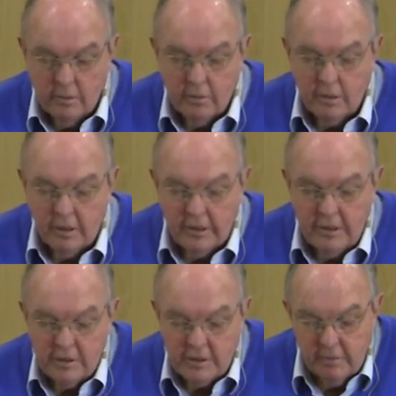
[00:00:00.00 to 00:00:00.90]
Lord,
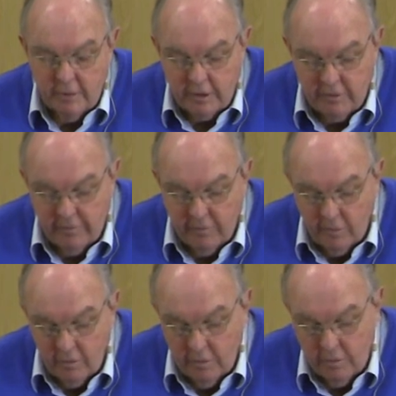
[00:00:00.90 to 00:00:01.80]
thank you so much
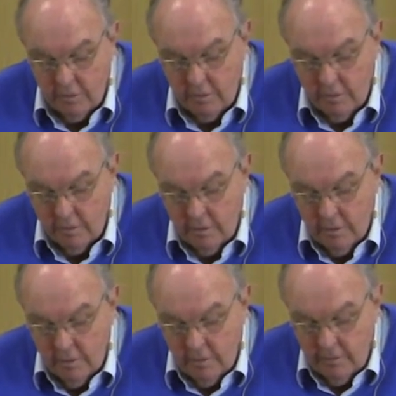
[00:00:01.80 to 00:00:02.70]
for
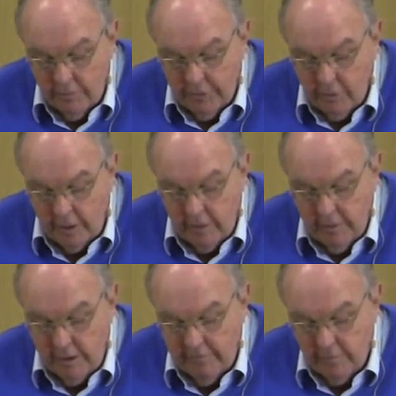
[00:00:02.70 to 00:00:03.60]
your
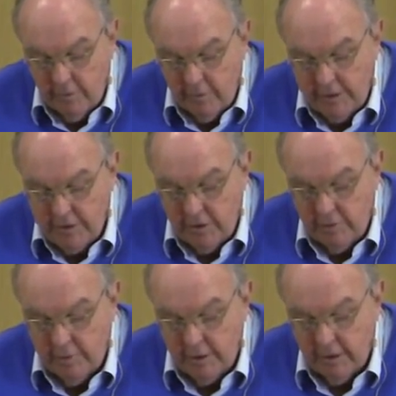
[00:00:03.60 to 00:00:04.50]
unbelievable
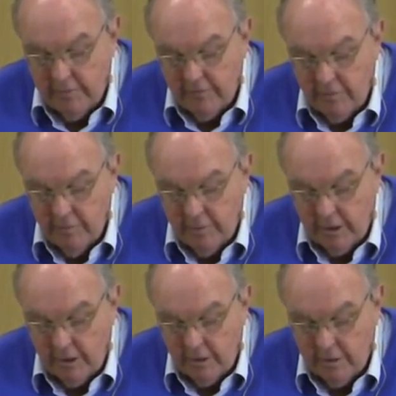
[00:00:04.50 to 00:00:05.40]
rescue plan from the
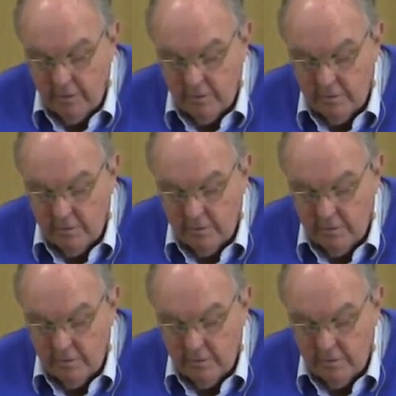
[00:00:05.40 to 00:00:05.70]
beginning.